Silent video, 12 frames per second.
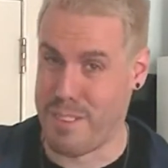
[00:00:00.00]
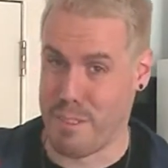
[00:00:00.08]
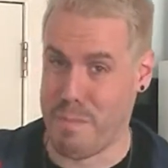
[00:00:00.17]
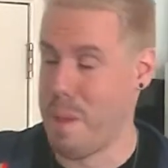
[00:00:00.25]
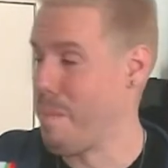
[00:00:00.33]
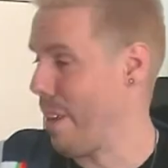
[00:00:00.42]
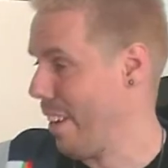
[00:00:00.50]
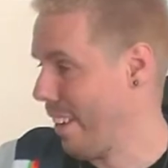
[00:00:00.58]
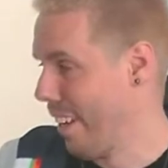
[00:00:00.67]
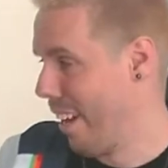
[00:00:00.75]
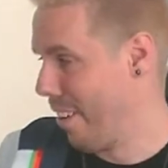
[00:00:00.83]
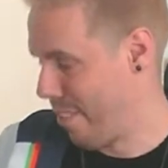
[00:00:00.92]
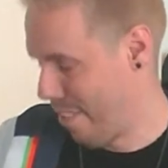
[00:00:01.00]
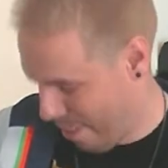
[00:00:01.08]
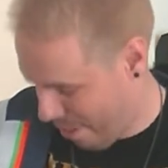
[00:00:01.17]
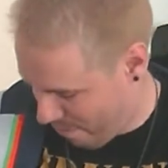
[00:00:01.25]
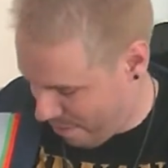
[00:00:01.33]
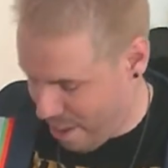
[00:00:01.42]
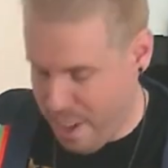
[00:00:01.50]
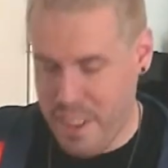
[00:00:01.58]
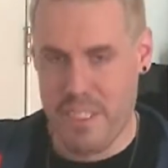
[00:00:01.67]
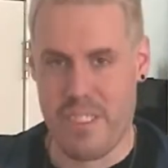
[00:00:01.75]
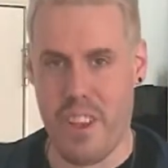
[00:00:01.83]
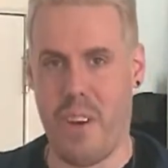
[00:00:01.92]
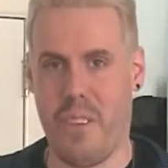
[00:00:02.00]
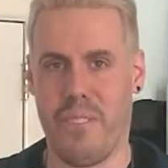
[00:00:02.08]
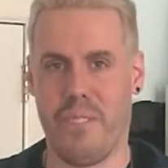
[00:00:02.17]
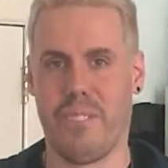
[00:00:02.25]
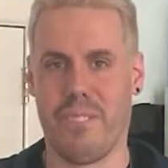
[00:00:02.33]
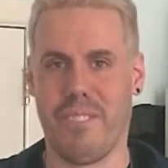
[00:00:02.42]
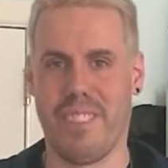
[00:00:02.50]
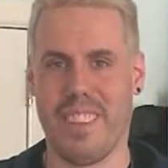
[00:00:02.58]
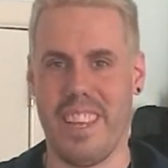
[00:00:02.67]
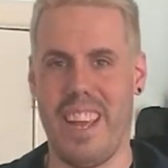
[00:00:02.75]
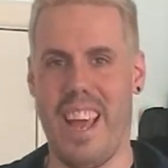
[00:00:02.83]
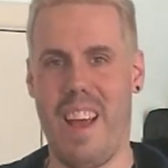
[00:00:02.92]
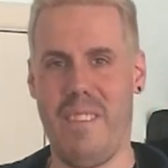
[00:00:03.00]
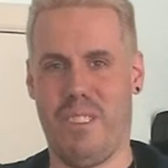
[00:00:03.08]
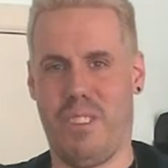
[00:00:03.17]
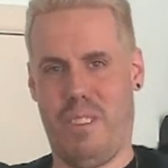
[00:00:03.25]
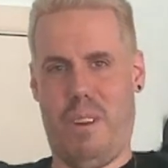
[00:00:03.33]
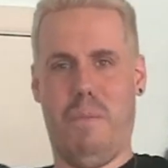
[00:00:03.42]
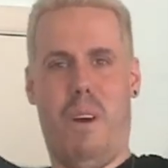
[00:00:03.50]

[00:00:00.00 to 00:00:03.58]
just me being nice to them so I'm just gonna